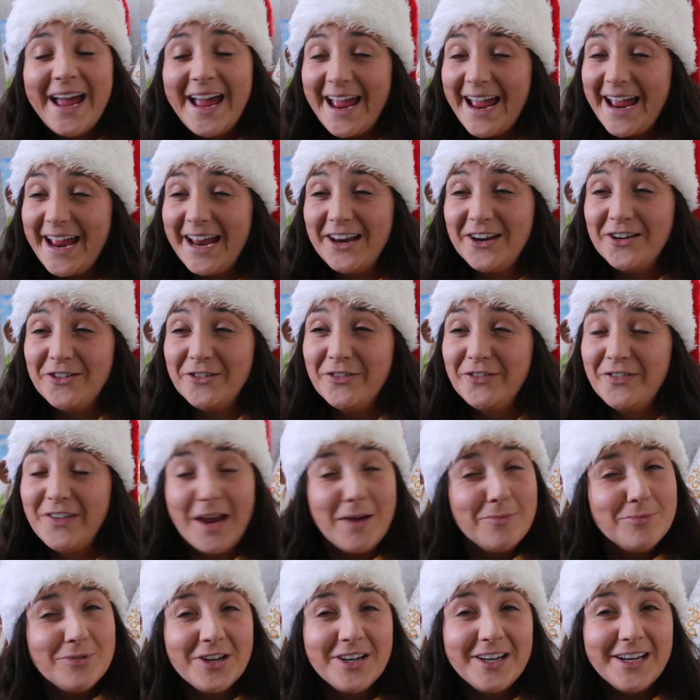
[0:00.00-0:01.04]
in
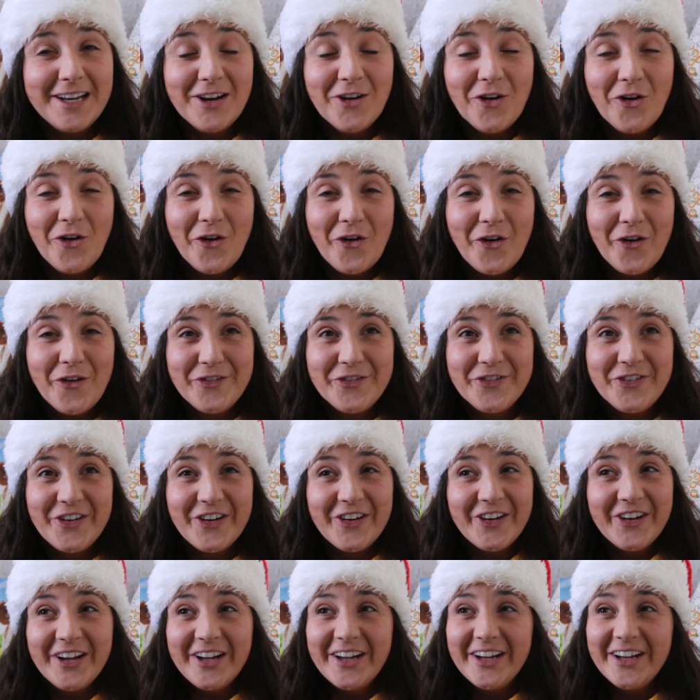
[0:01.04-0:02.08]
February of
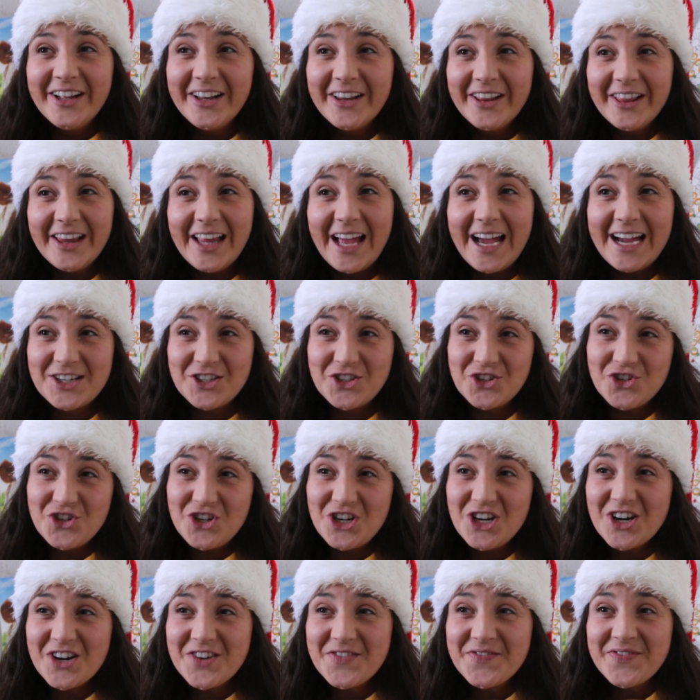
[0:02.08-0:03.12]
last
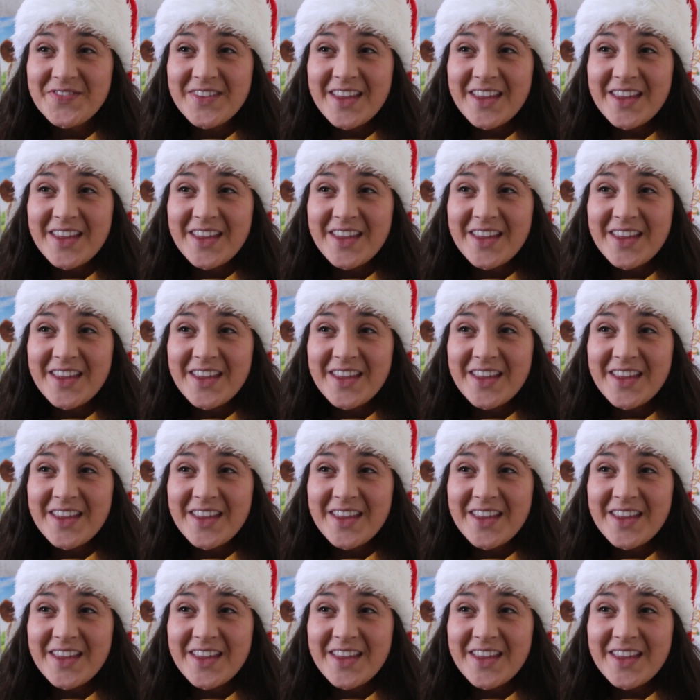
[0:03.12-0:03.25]
year,